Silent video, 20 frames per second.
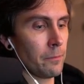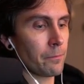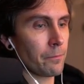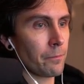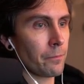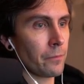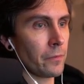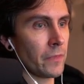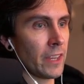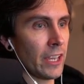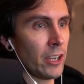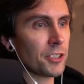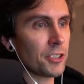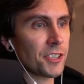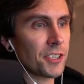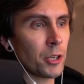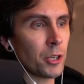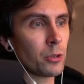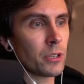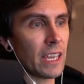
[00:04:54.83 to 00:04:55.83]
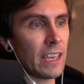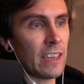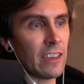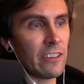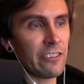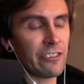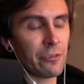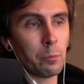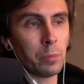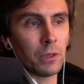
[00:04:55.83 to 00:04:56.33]
They also
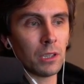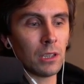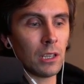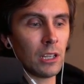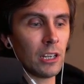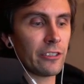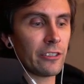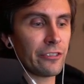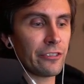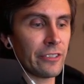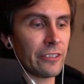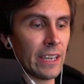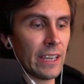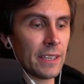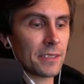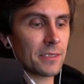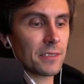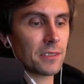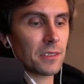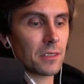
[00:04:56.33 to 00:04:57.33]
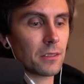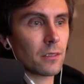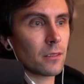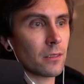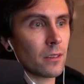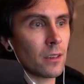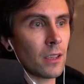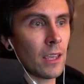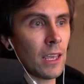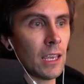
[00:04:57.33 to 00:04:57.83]
gave Bloodfest
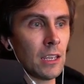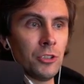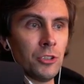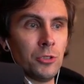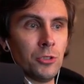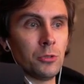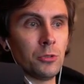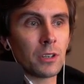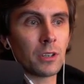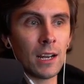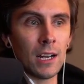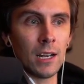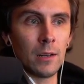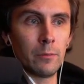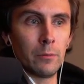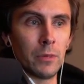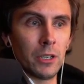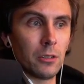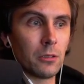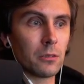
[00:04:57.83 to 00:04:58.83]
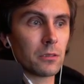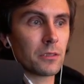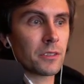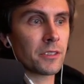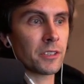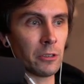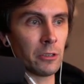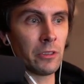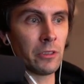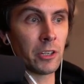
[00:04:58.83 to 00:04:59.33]
a new combo.
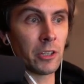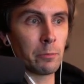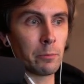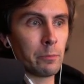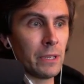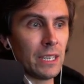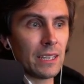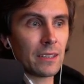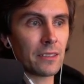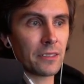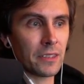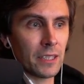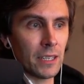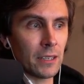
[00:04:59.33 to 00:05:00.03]
So their big thing